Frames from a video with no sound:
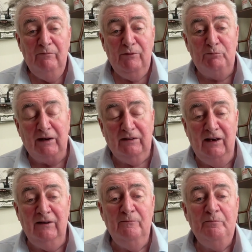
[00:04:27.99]
But back
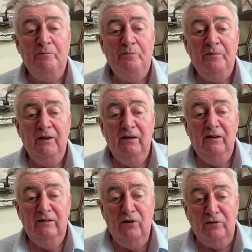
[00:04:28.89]
then,
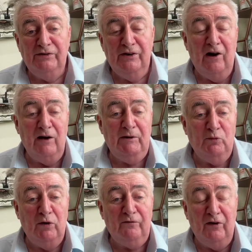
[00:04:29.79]
the hookers in Harlem had to
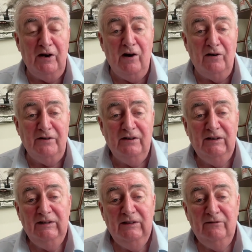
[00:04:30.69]
work very hard,
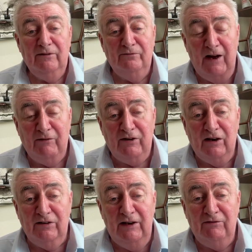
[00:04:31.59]
from five
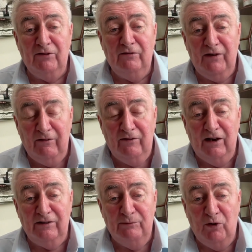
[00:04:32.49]
o'clock in the evening to five
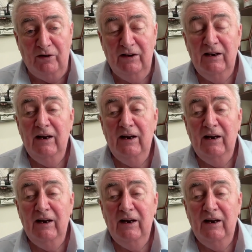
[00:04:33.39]
o'clock in the morning.